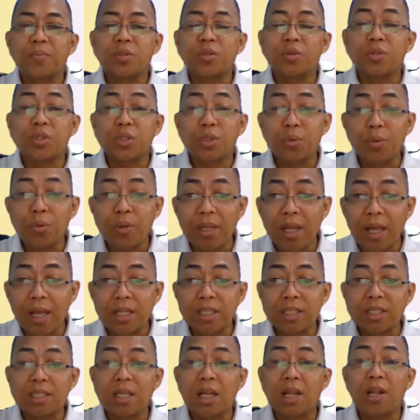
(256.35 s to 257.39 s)
So
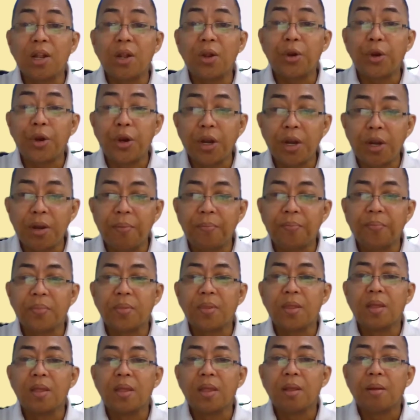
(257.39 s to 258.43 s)
students learn
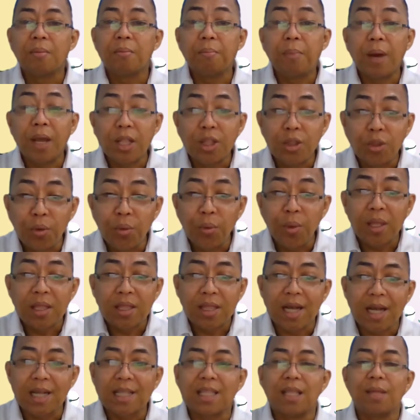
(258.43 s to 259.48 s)
by doing
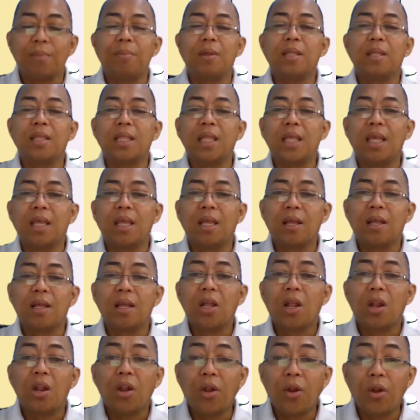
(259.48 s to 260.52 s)
the activity,
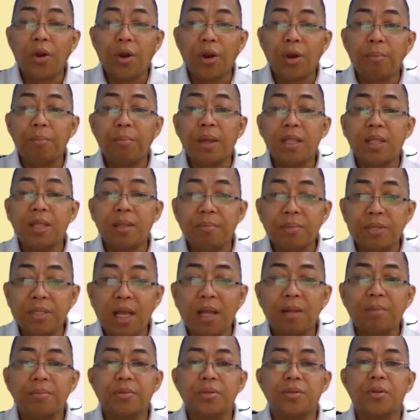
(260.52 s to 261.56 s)
learn by
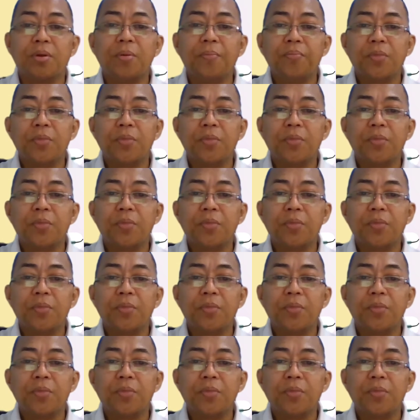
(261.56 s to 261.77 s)
themselves.